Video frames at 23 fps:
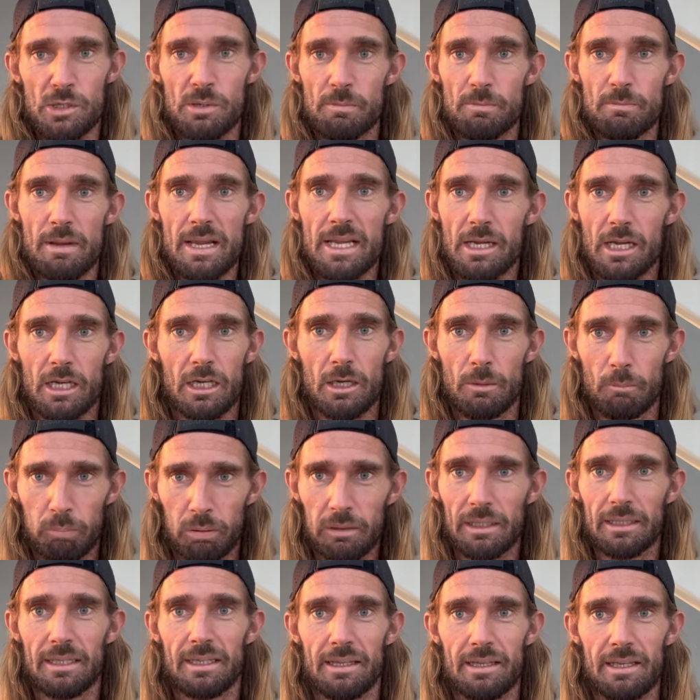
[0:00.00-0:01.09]
make a
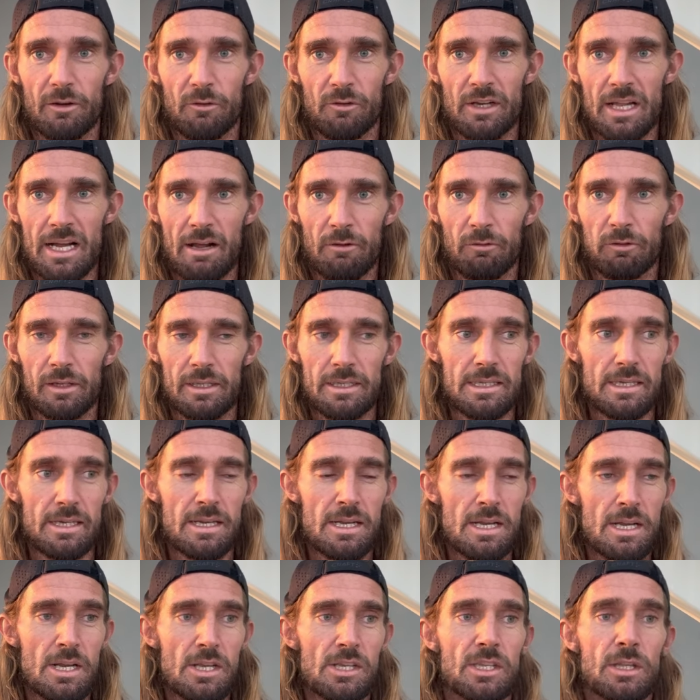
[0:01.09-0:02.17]
completely different athlete,
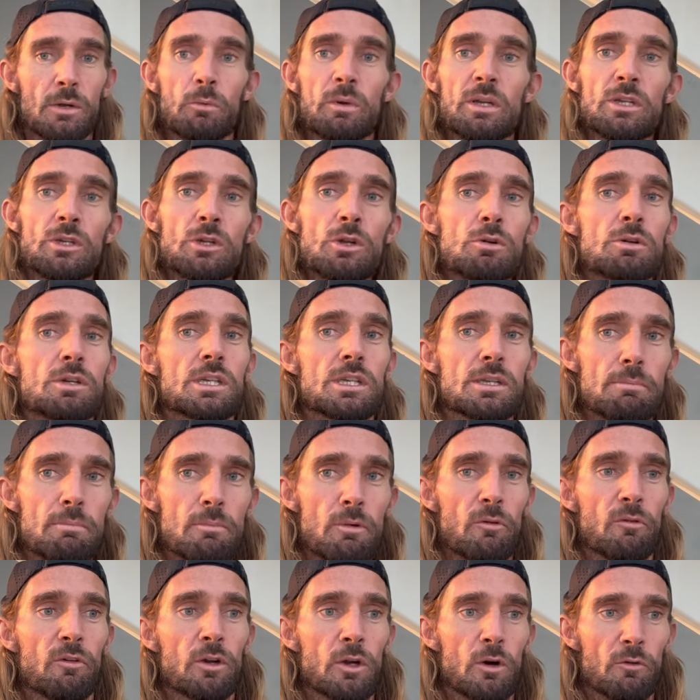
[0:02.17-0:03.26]
so that we're used to
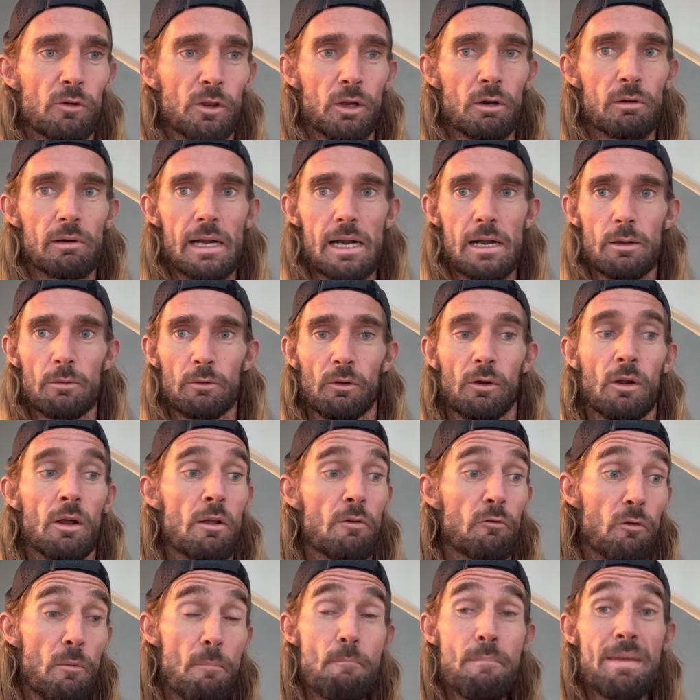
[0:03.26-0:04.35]
moving over the ground
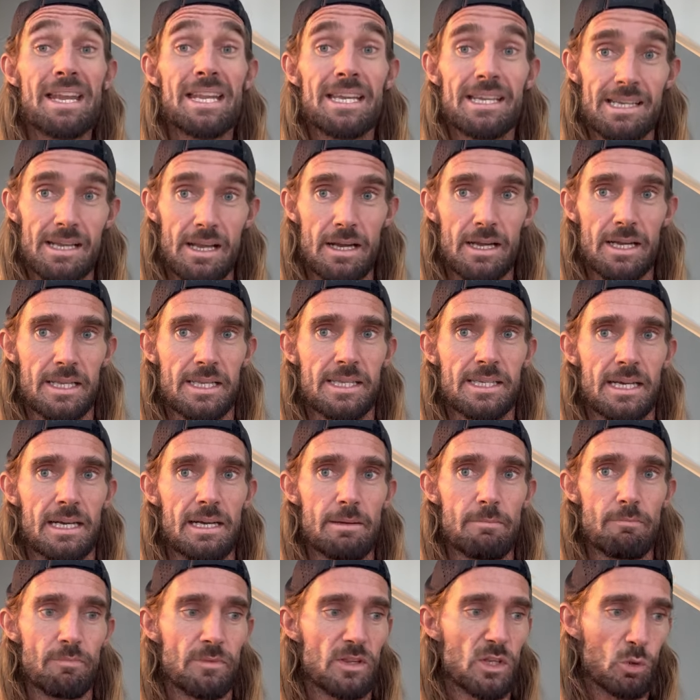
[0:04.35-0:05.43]
for a minute at a
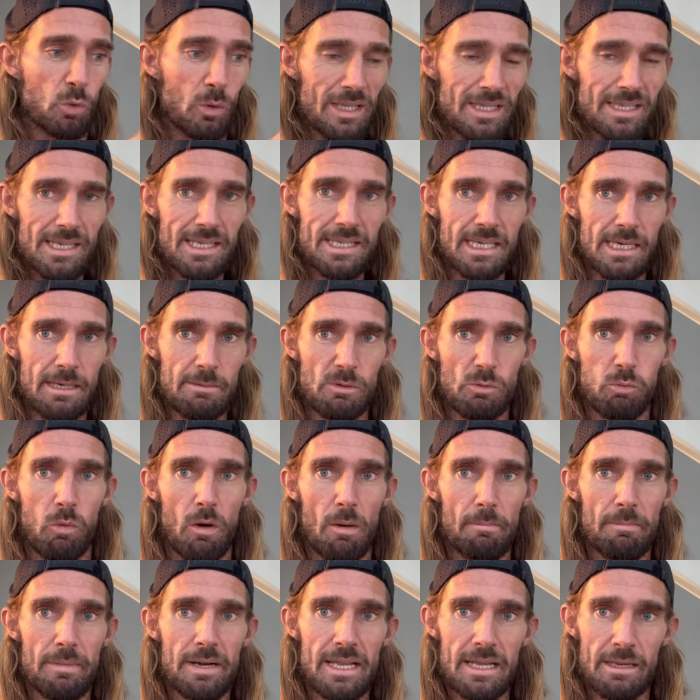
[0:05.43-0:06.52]
time, 20 times
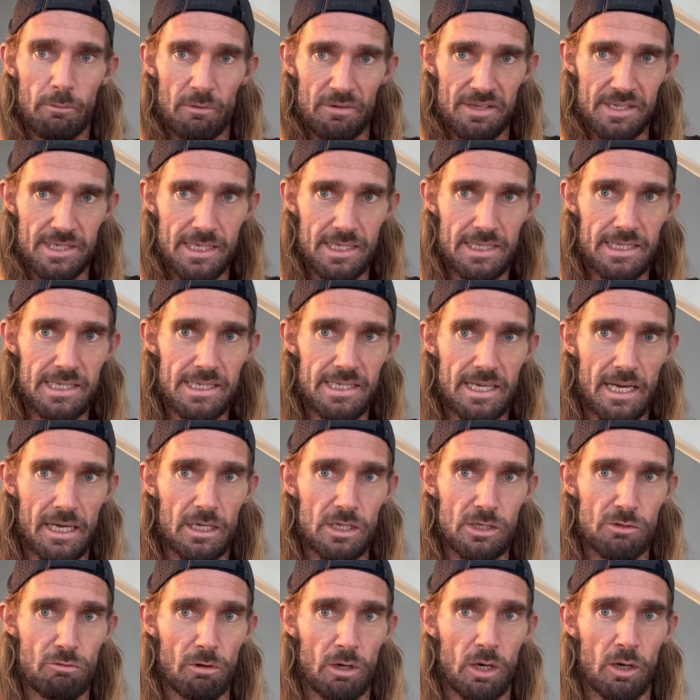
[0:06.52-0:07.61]
1 minute with 60
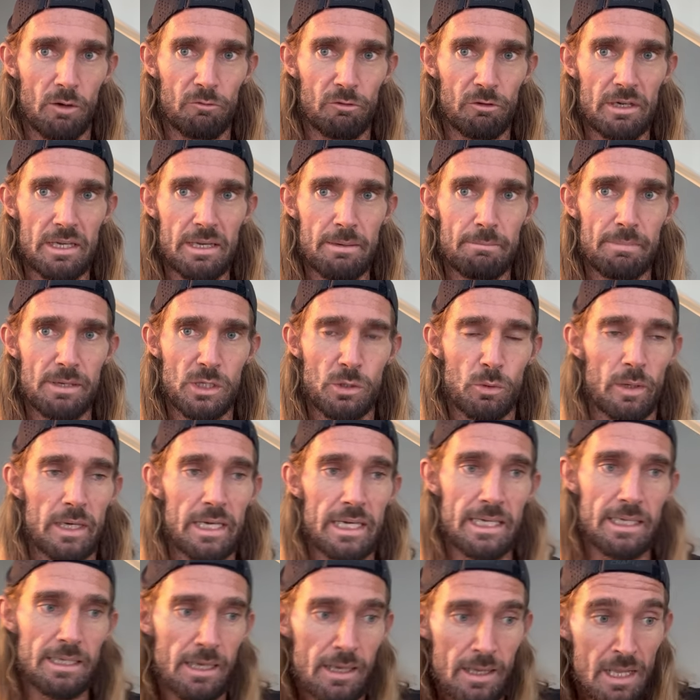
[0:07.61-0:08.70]
seconds recovery in
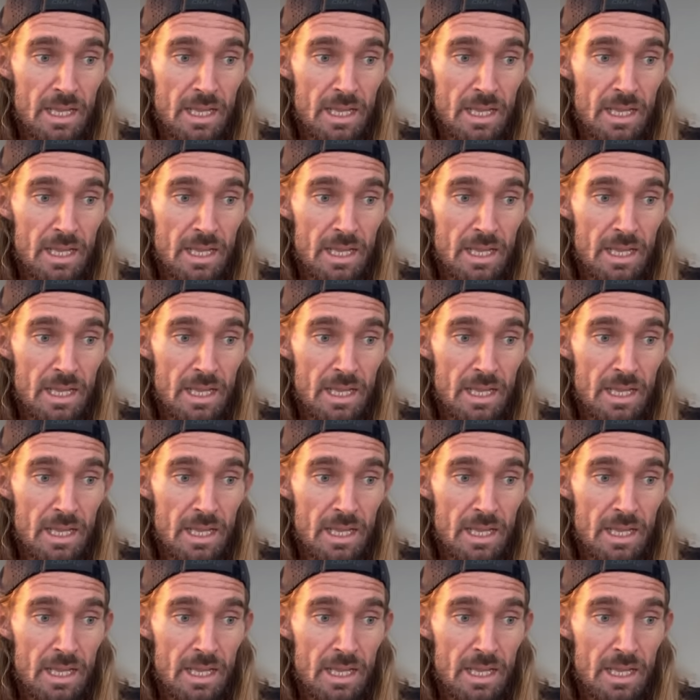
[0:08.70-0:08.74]
between.